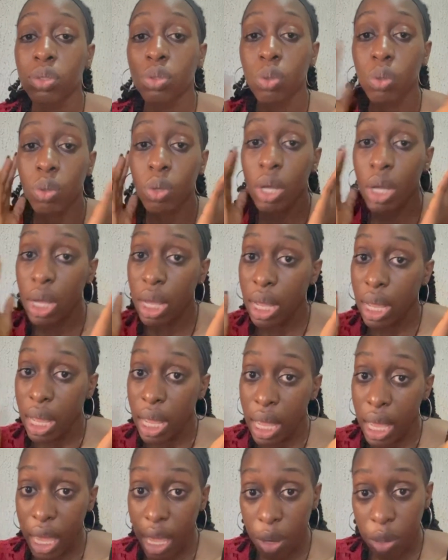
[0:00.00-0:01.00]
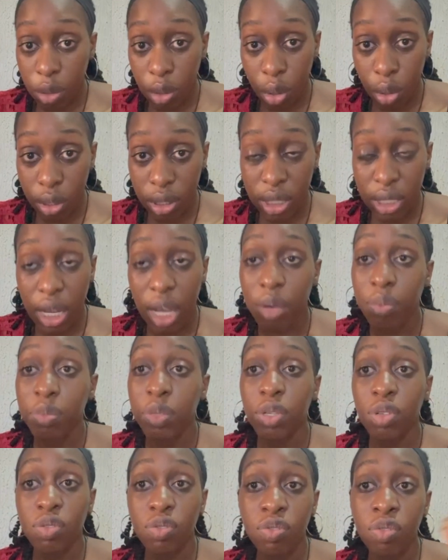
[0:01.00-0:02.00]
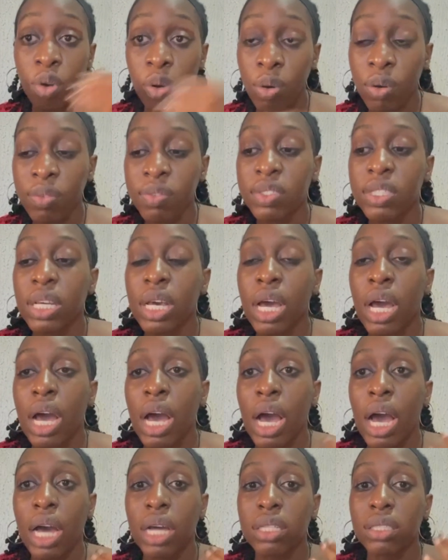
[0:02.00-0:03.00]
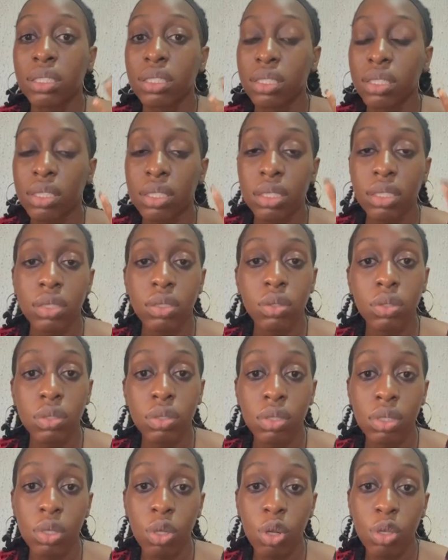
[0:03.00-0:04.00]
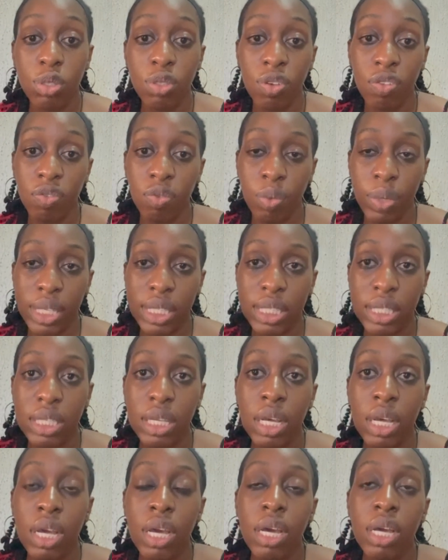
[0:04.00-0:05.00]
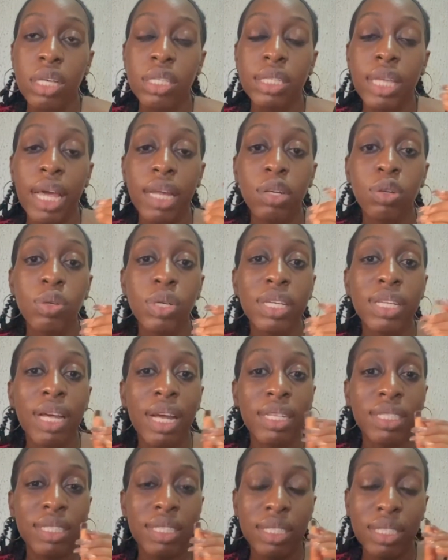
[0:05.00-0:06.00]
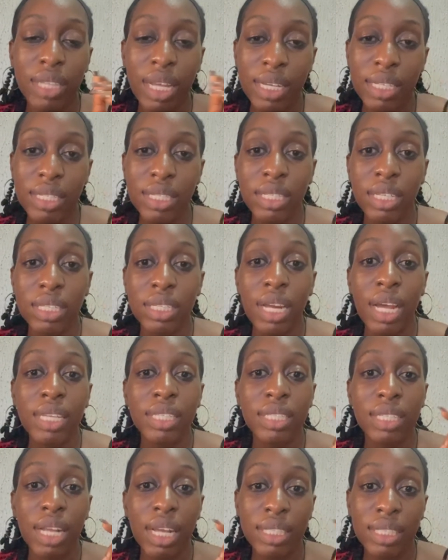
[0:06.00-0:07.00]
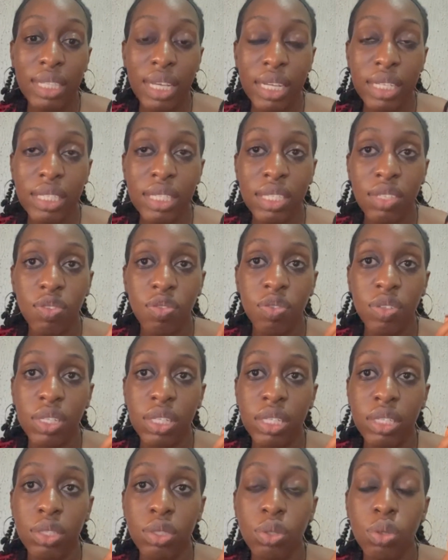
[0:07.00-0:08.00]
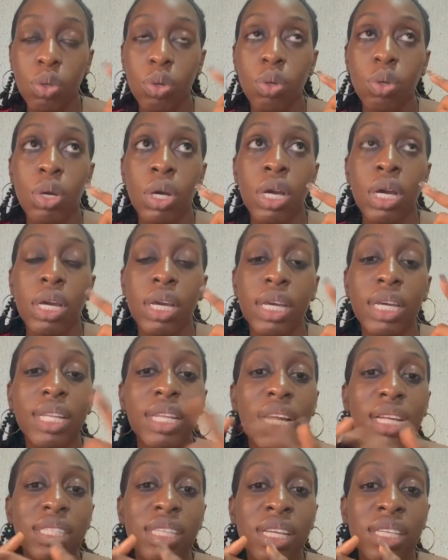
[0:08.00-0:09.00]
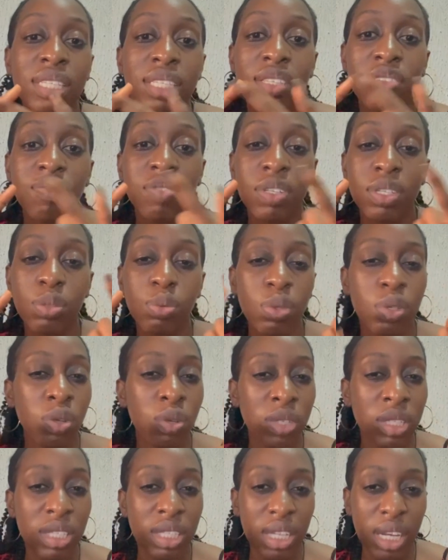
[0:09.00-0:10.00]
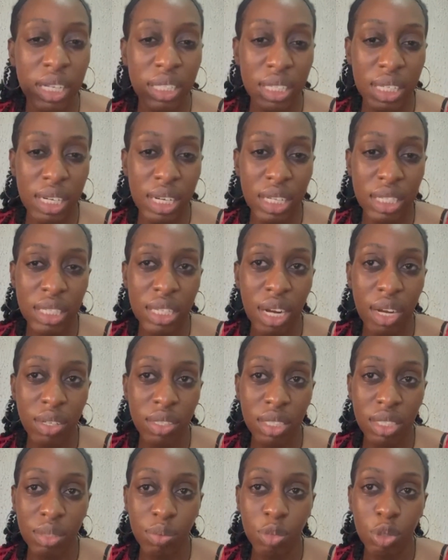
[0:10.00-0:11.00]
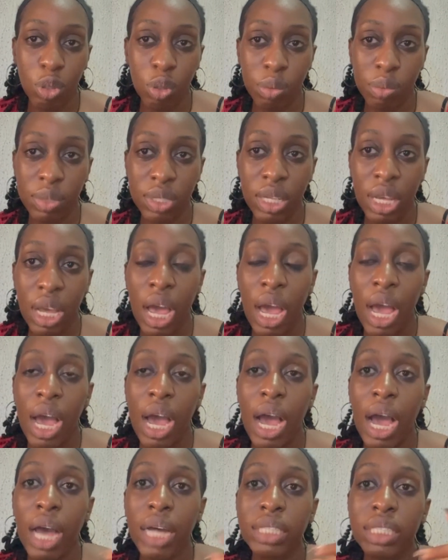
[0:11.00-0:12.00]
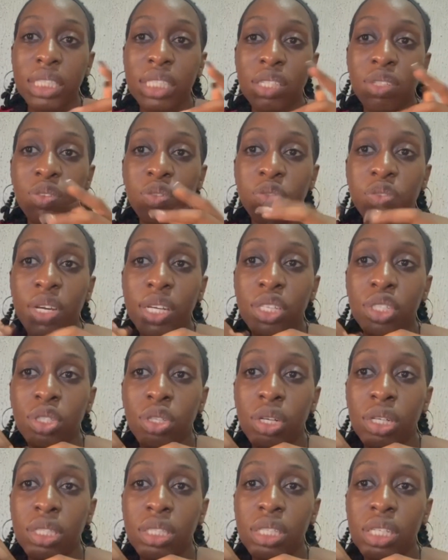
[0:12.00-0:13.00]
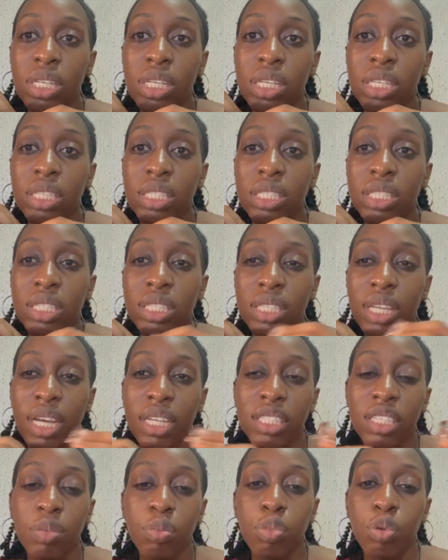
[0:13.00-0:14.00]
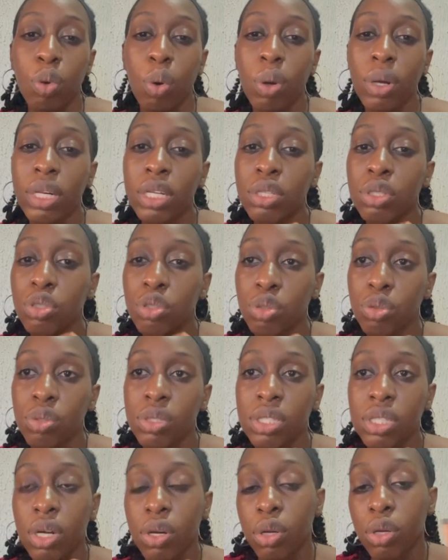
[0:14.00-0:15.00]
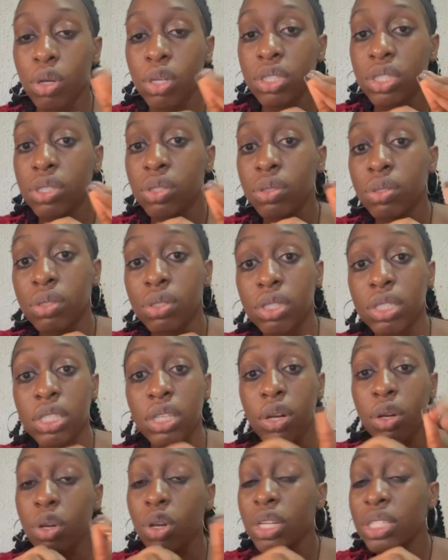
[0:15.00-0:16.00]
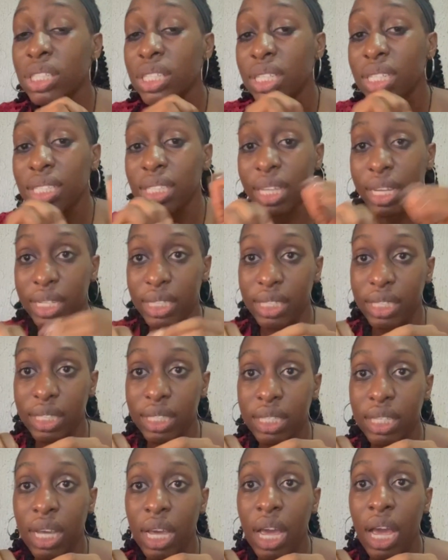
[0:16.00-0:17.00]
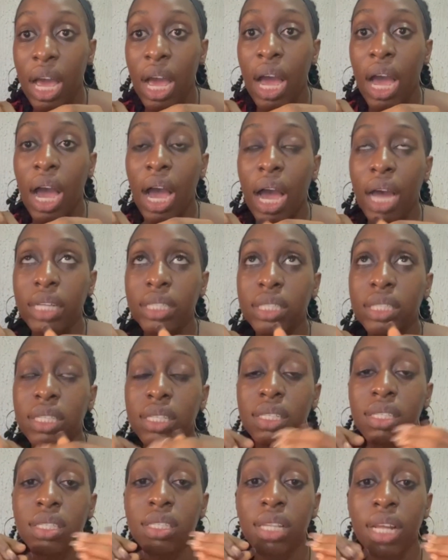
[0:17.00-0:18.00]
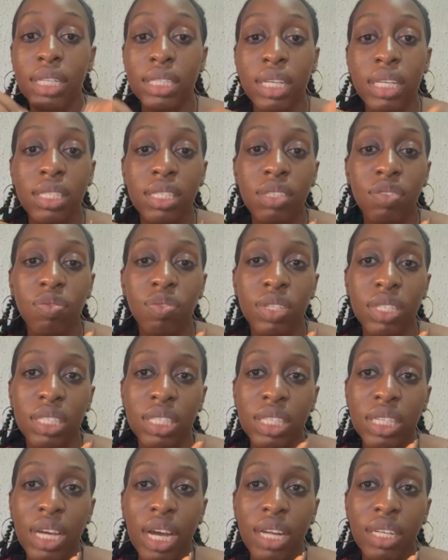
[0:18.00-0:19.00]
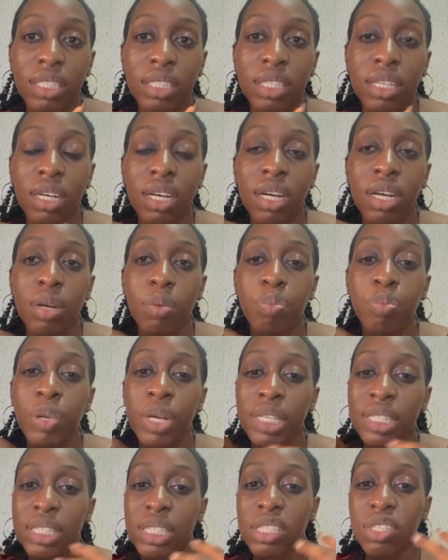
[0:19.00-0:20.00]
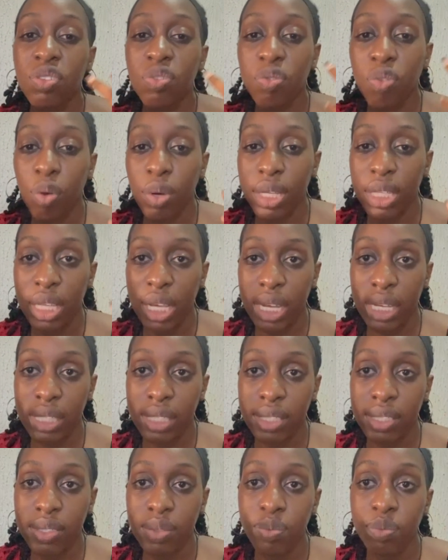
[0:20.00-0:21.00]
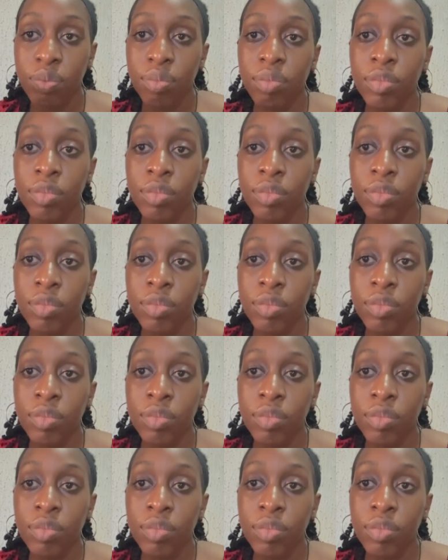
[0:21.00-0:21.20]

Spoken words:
So hair loss can be involved, and loss of weight. Then looking at the next stage, that is latent syphilis. So in latent syphilis, we don't see any clinical symptoms, and the infection is detectable only through serologic tests. And this latent syphilis, it can persist for years.